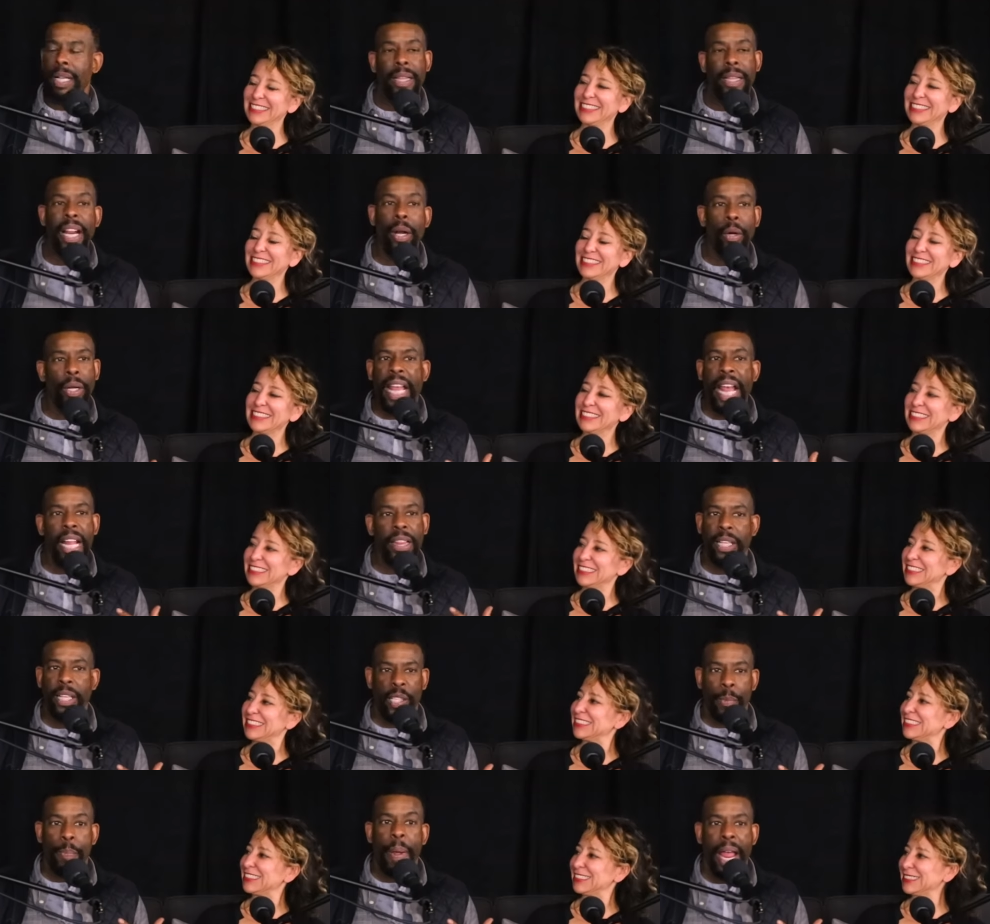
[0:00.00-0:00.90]
Speaker 1: they don't get
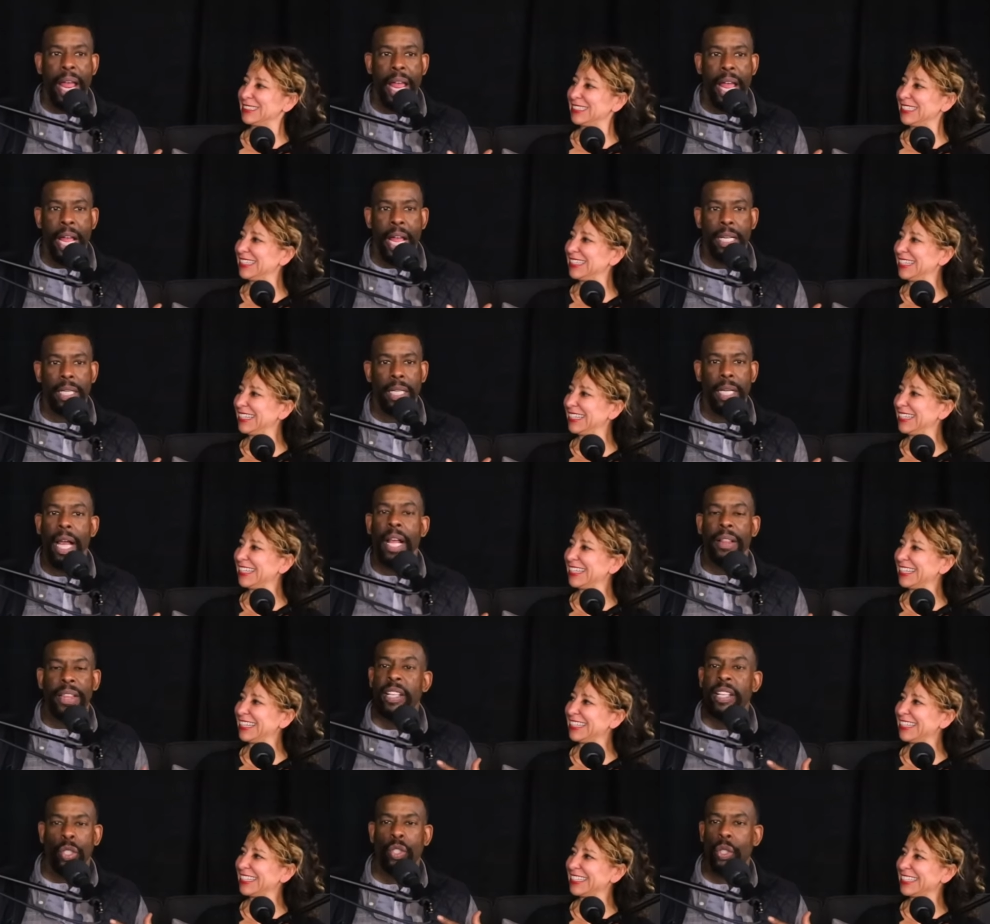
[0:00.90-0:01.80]
this, man.
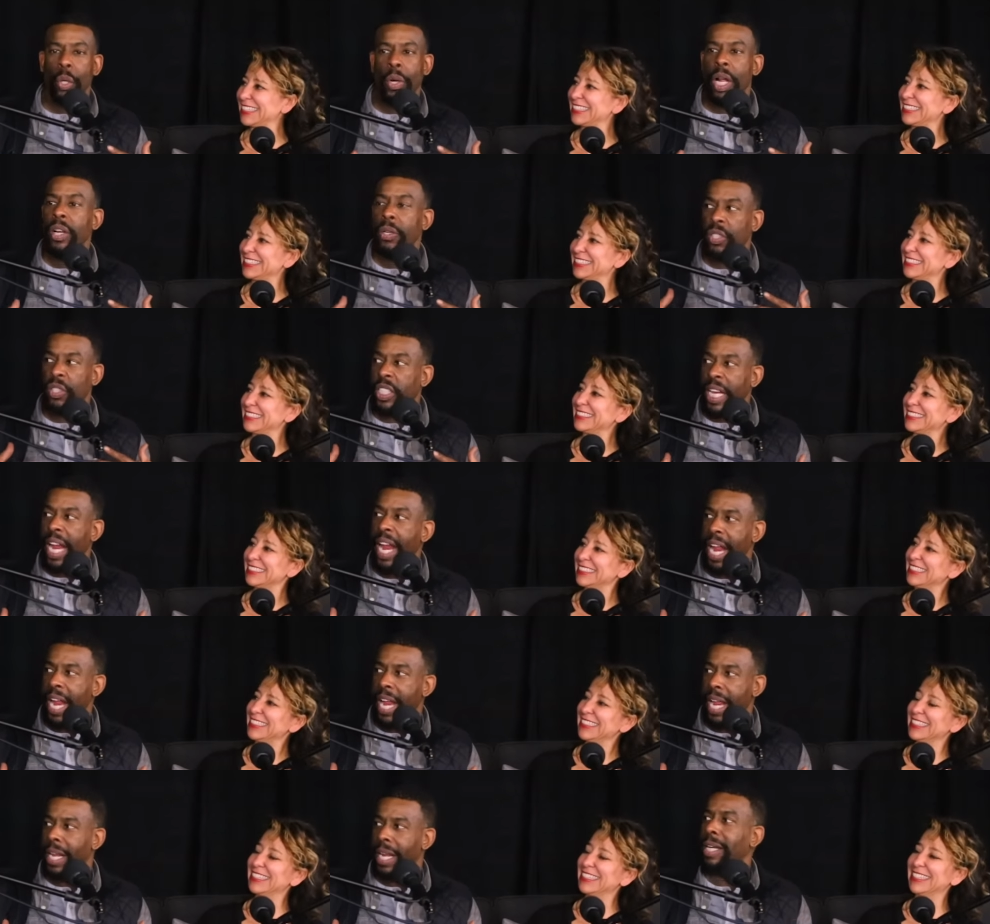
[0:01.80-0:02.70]
They just don't
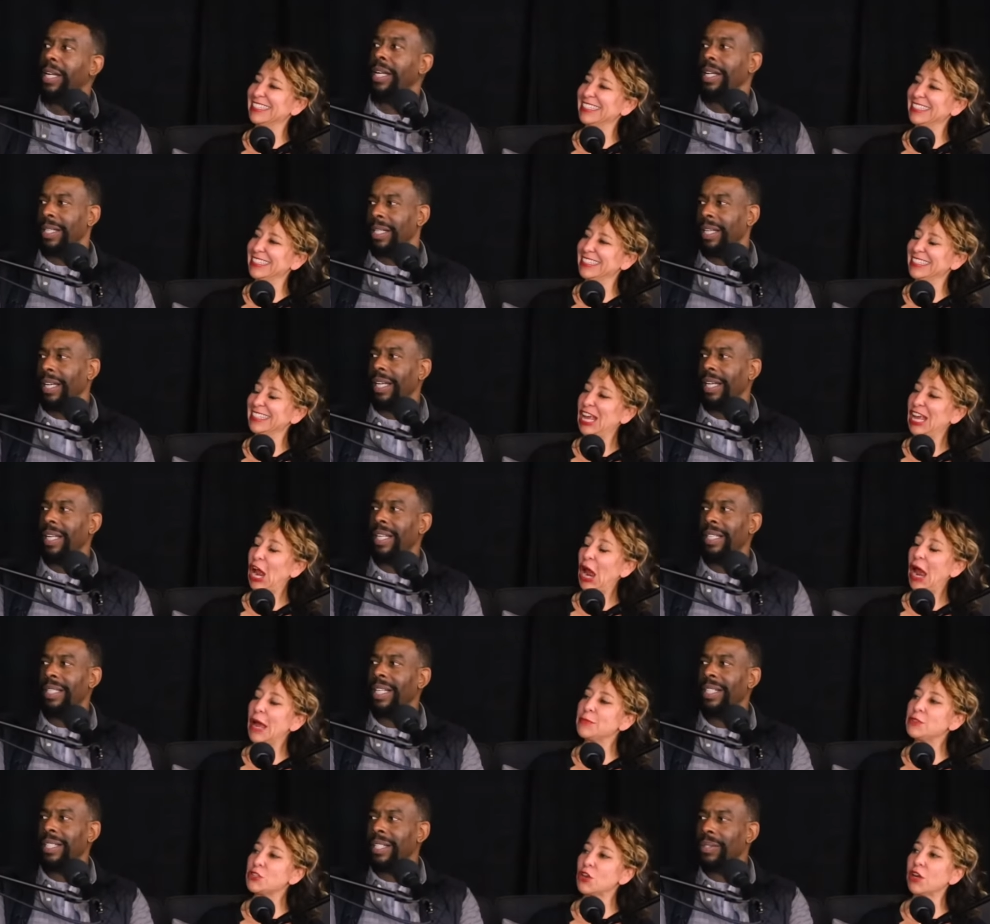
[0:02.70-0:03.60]
understand. Right. Right.
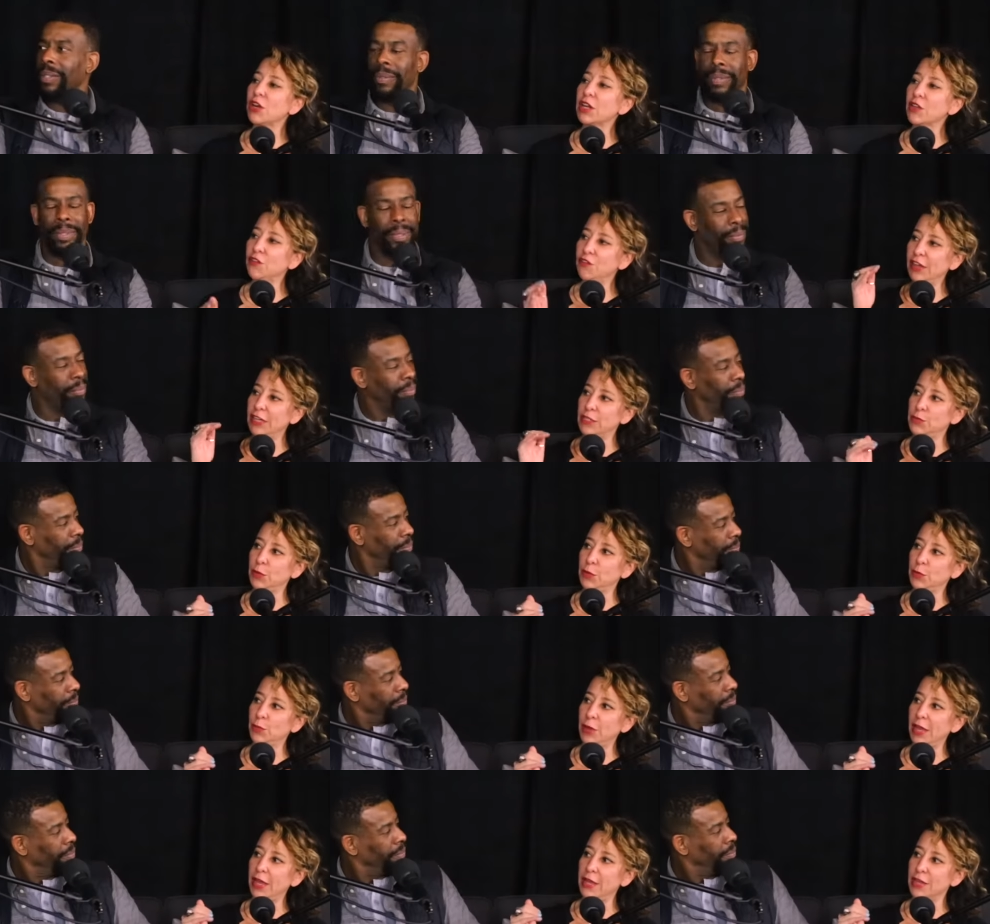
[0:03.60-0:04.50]
Speaker 2: I'm right. starting a
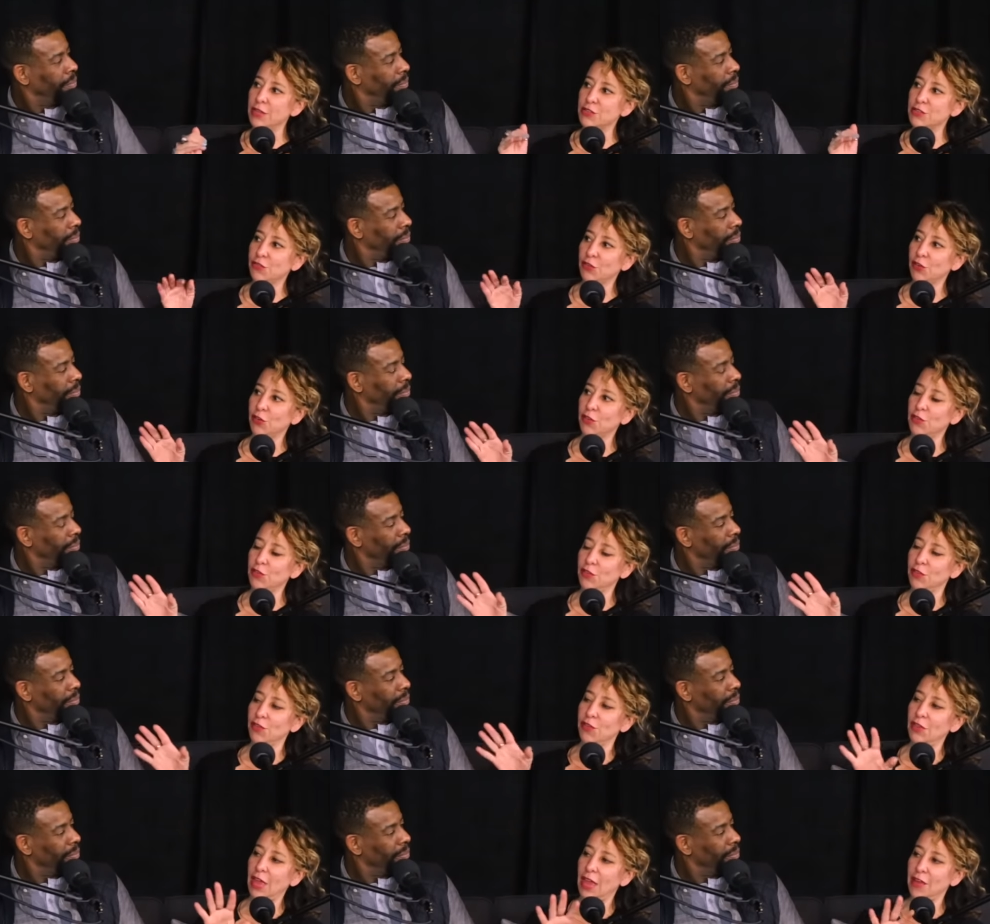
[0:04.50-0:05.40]
Facebook page for
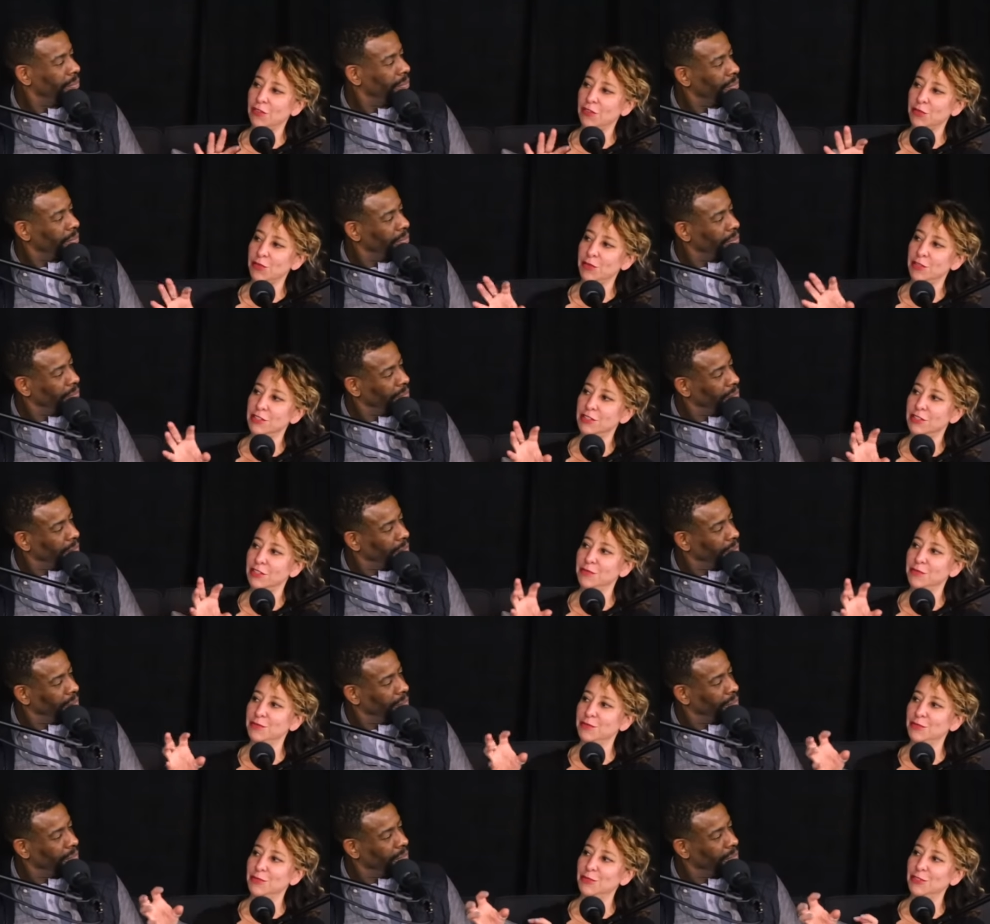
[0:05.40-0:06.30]
everyone
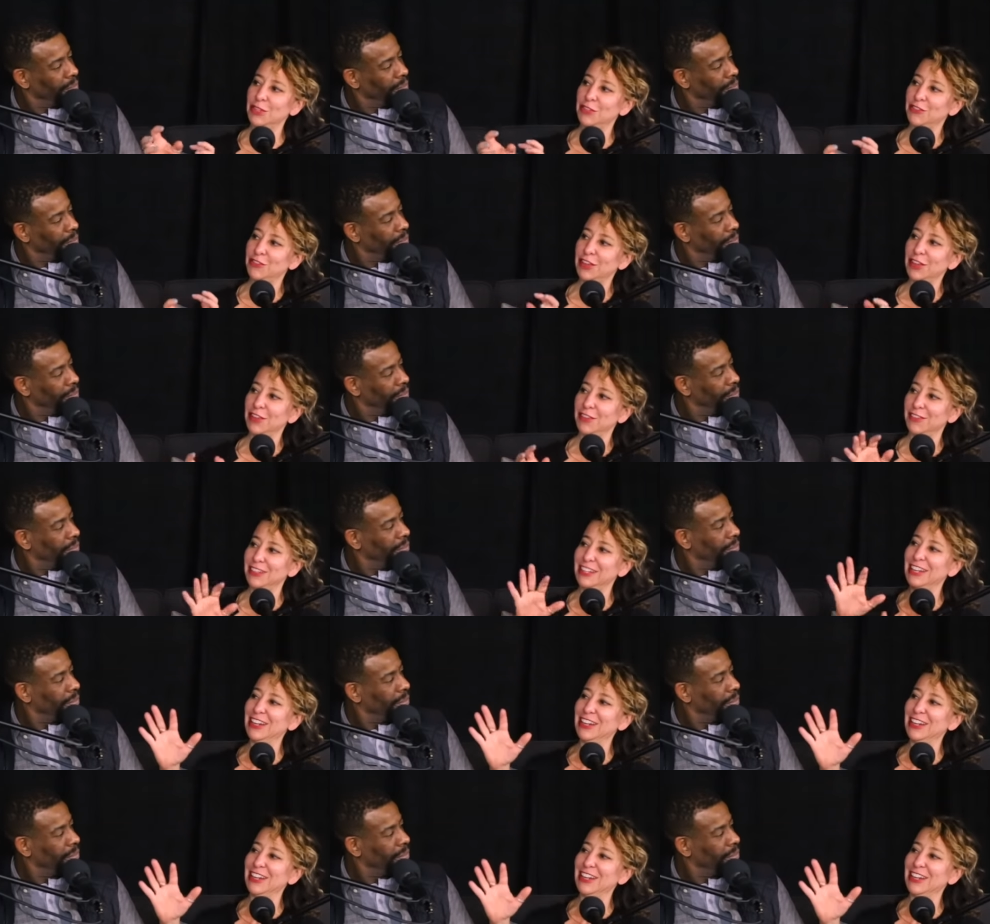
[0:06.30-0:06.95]
to evaluate.